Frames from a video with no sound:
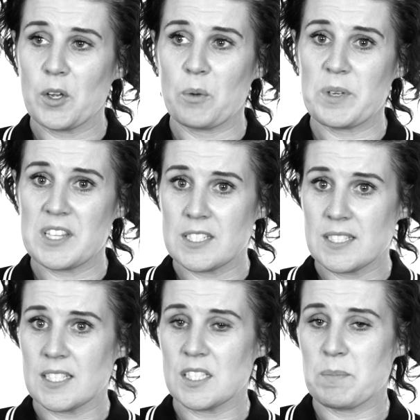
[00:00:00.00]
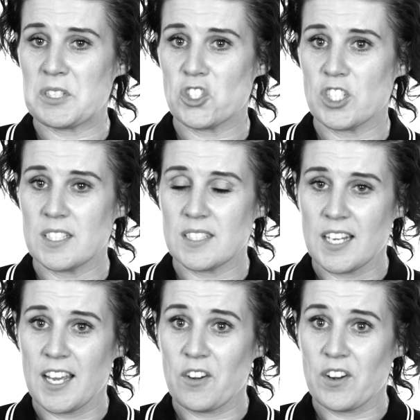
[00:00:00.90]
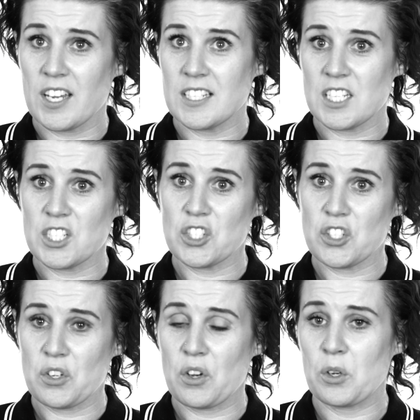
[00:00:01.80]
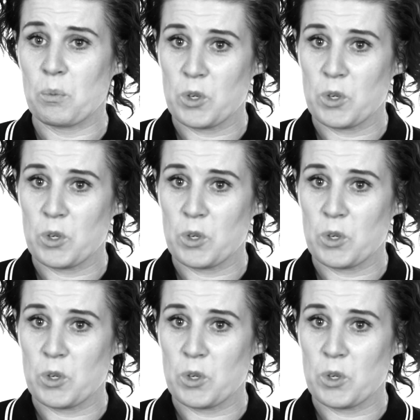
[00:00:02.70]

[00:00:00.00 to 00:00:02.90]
And within six months, she is now attending to her own